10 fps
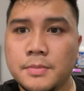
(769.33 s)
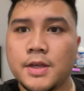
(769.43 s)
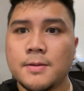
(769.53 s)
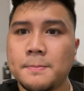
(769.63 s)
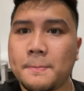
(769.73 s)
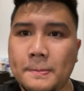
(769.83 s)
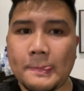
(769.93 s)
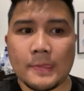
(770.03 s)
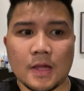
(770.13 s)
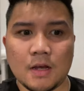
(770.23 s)
But yeah,
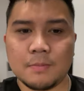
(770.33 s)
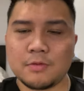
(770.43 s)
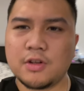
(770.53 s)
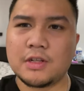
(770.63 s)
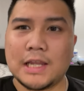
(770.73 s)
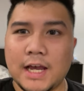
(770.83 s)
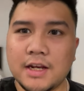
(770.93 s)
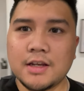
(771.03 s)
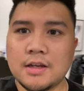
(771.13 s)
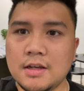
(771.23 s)
um, good
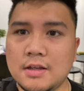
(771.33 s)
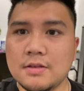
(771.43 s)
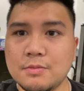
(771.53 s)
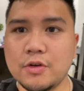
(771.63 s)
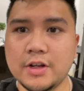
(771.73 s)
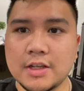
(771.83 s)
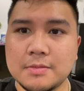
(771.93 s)
lighting in the morning